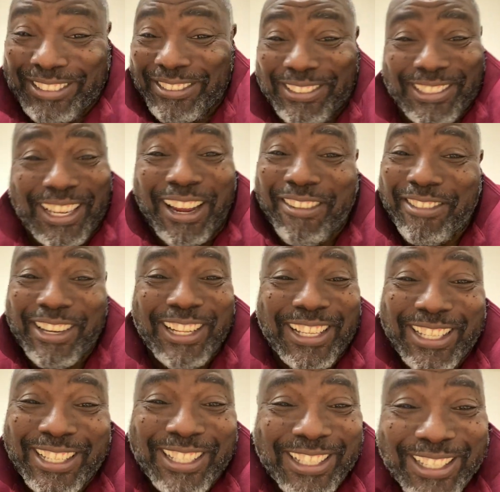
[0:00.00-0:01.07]
it's
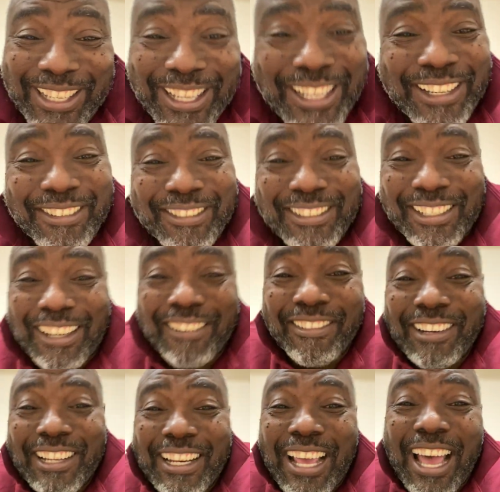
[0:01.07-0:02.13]

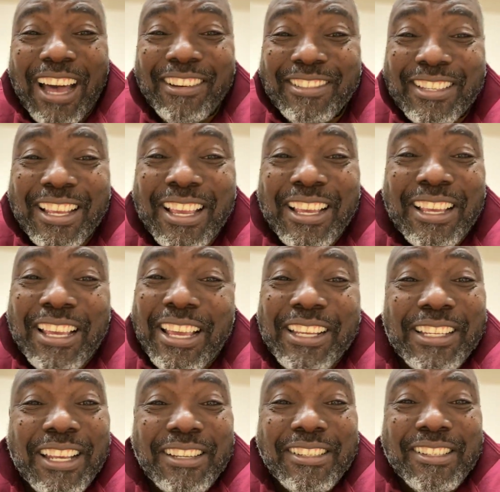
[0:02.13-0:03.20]
already in the house. And
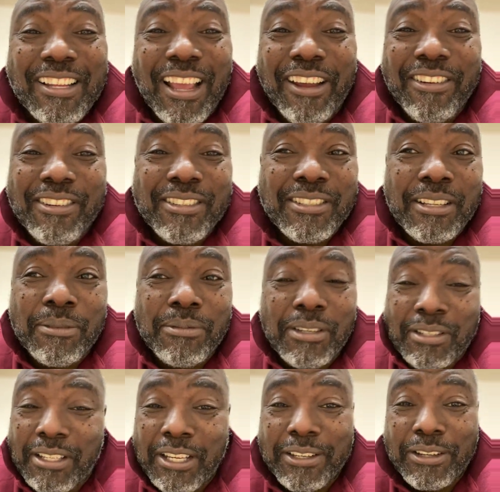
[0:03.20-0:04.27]
next thing I heard something
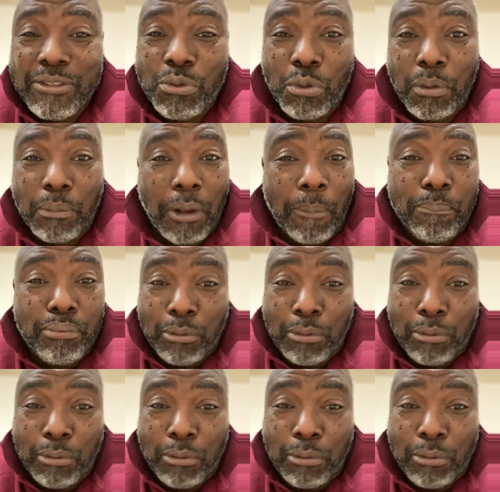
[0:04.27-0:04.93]
just hitting into it, but